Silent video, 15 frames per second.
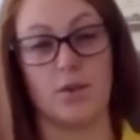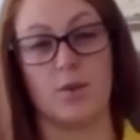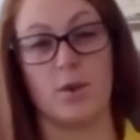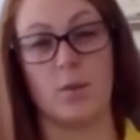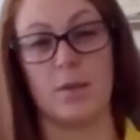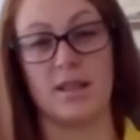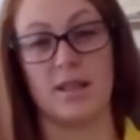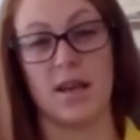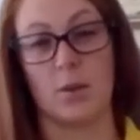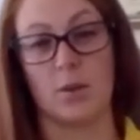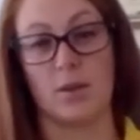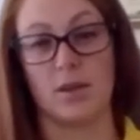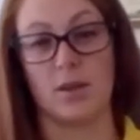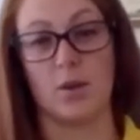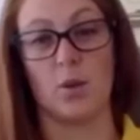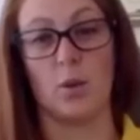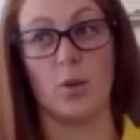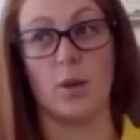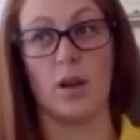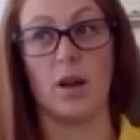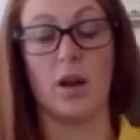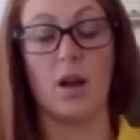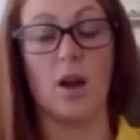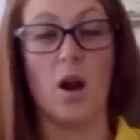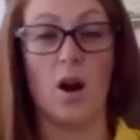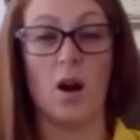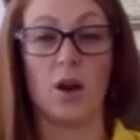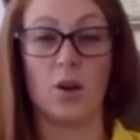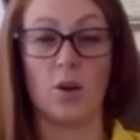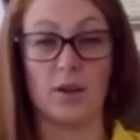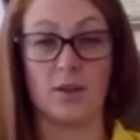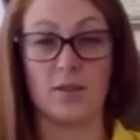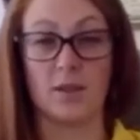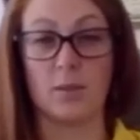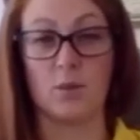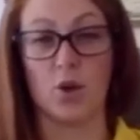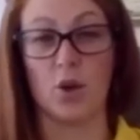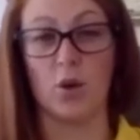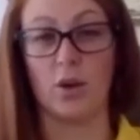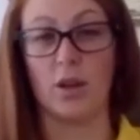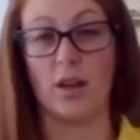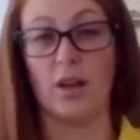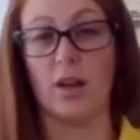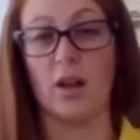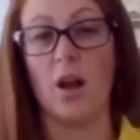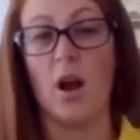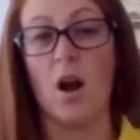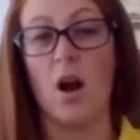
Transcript: the room and the tank was in the corner, I got given some chocolate,